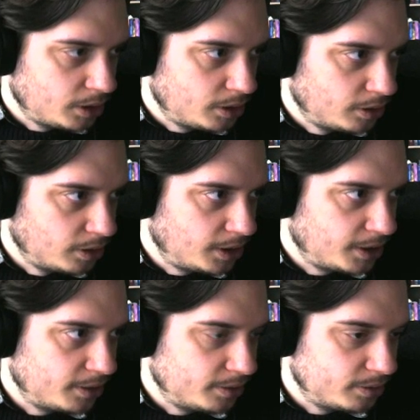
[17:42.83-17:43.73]
And
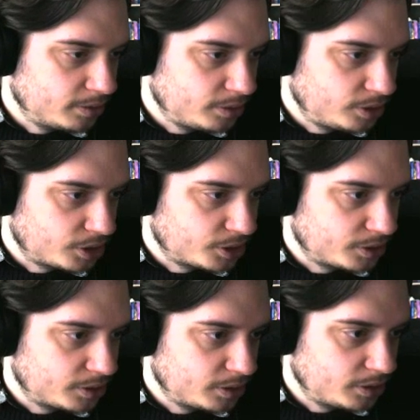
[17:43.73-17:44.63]
then just
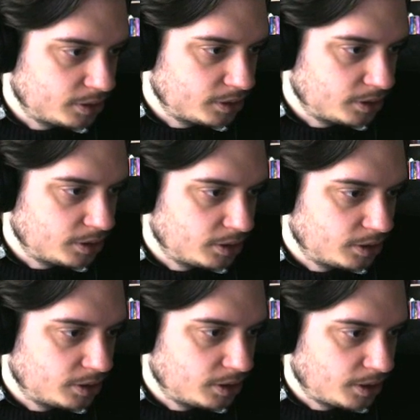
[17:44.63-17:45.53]

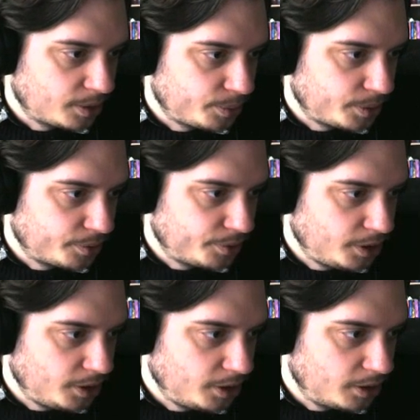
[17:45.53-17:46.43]
get rid of
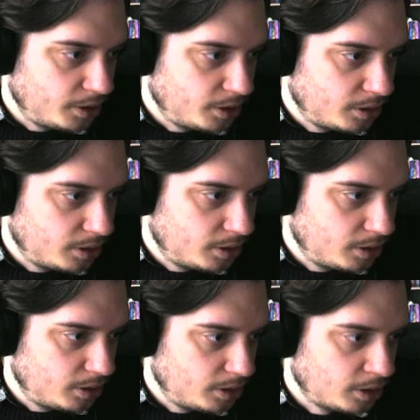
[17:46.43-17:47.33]
the.
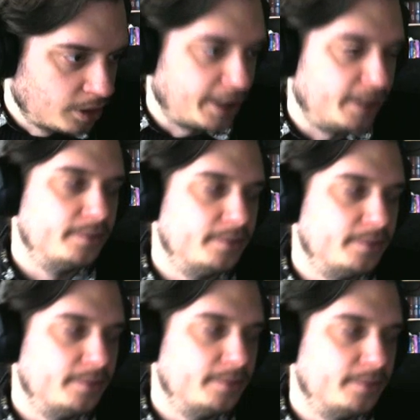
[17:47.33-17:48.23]
Okay.
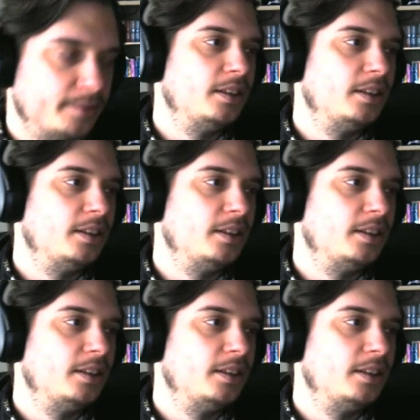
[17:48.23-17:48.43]
Yeah.